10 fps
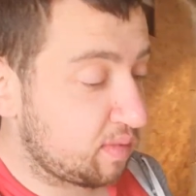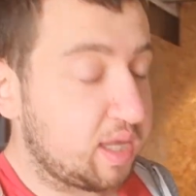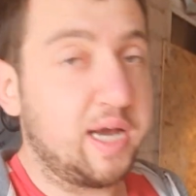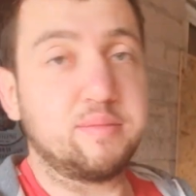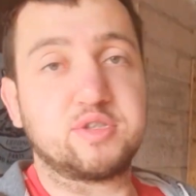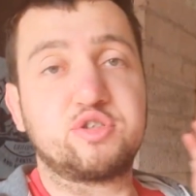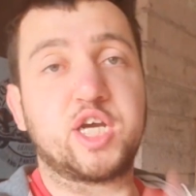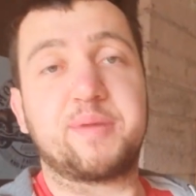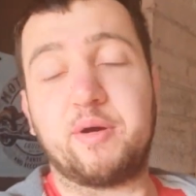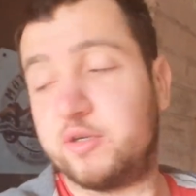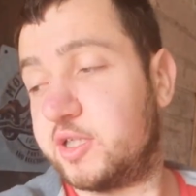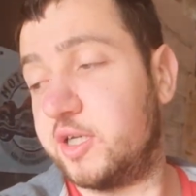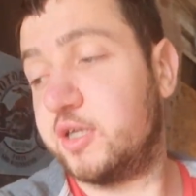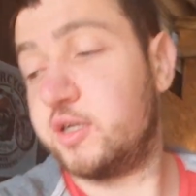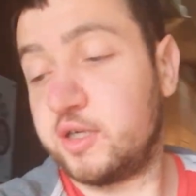So check them out in
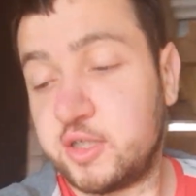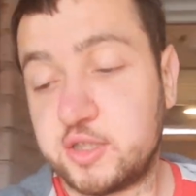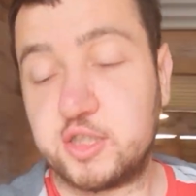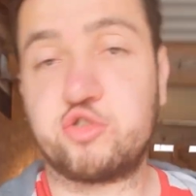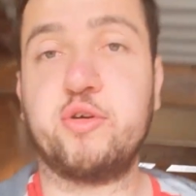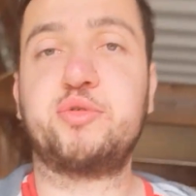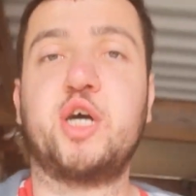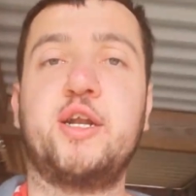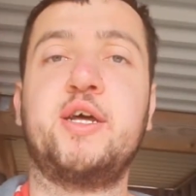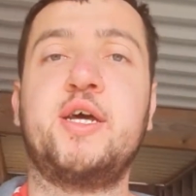the description.